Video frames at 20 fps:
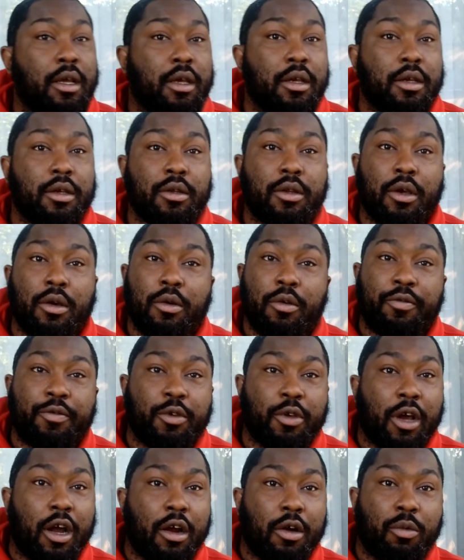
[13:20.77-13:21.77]
If
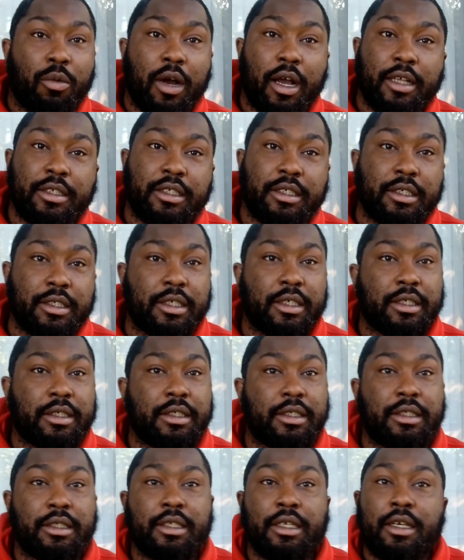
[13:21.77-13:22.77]
you are watching
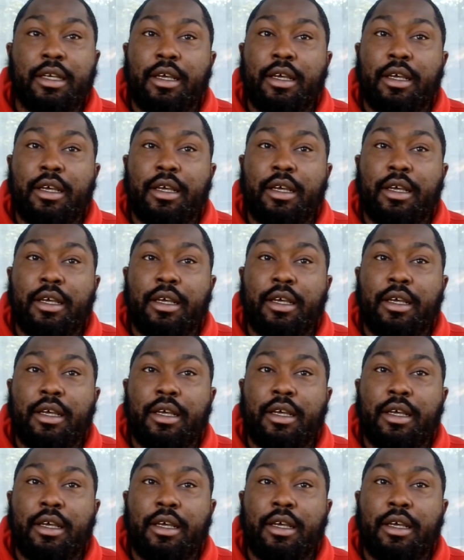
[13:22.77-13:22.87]
this,